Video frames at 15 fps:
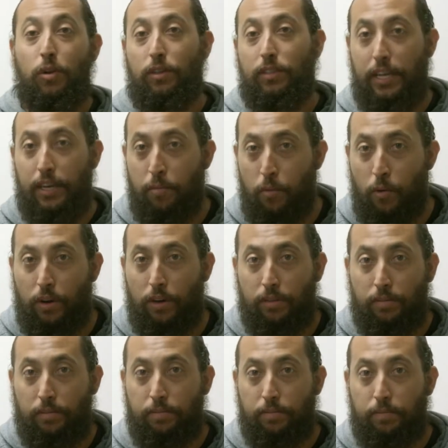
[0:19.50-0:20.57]
World Anymore.
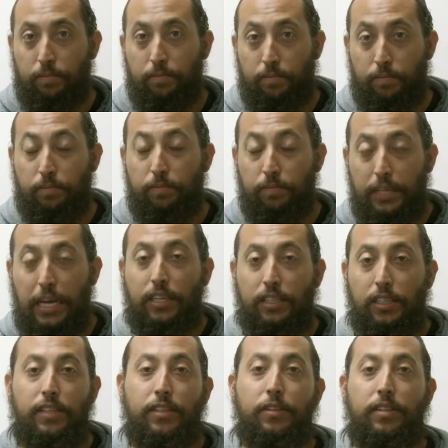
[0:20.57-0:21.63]
That
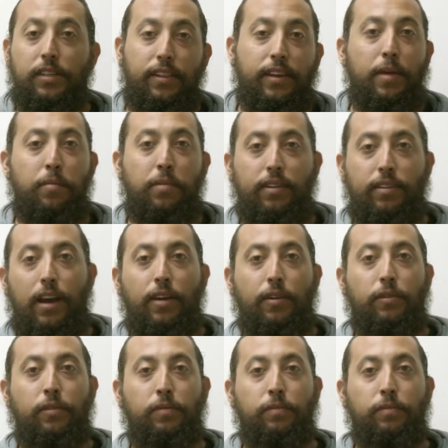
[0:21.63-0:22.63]
is literally the name of the title.